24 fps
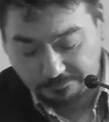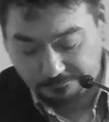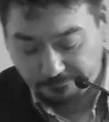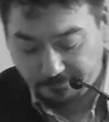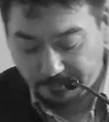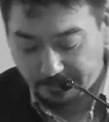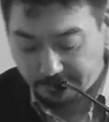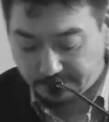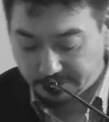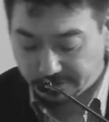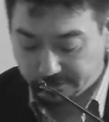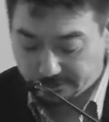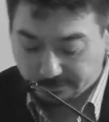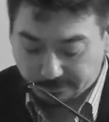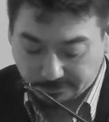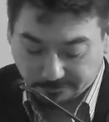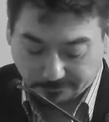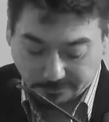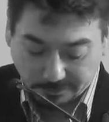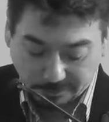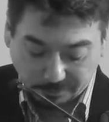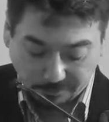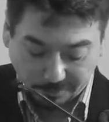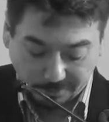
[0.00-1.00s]
features of
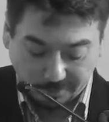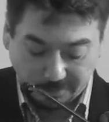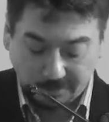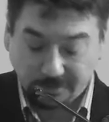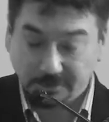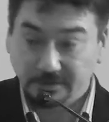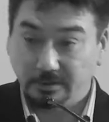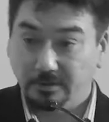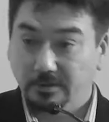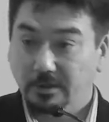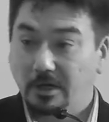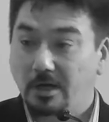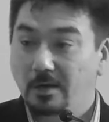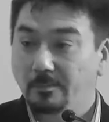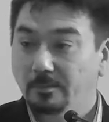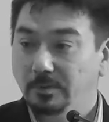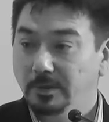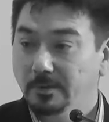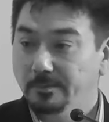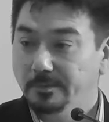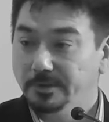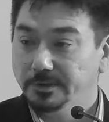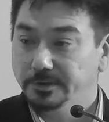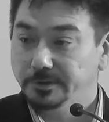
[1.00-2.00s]
the treaties are
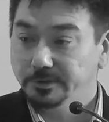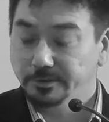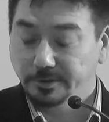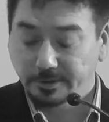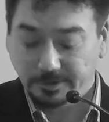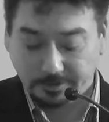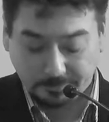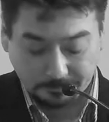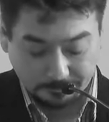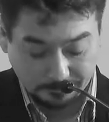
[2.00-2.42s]
complementary.